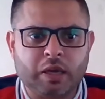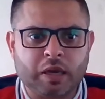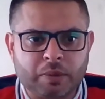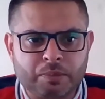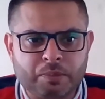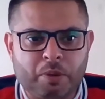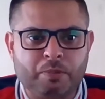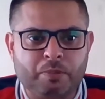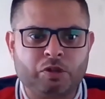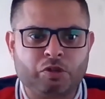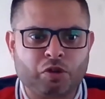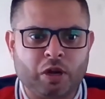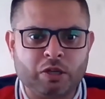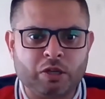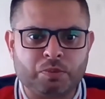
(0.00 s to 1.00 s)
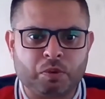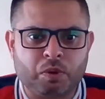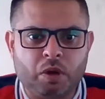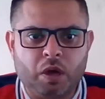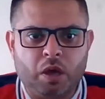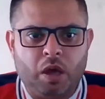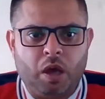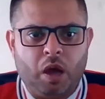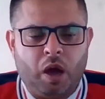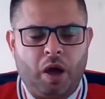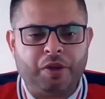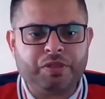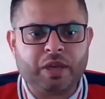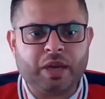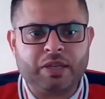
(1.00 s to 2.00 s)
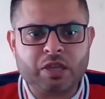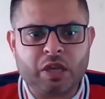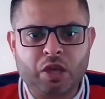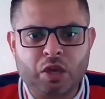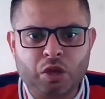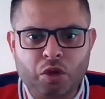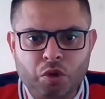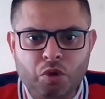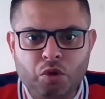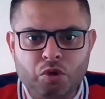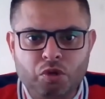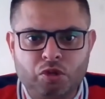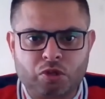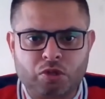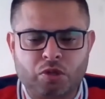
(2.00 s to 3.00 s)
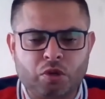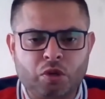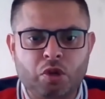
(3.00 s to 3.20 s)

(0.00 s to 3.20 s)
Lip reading: and public transport, I think has a huge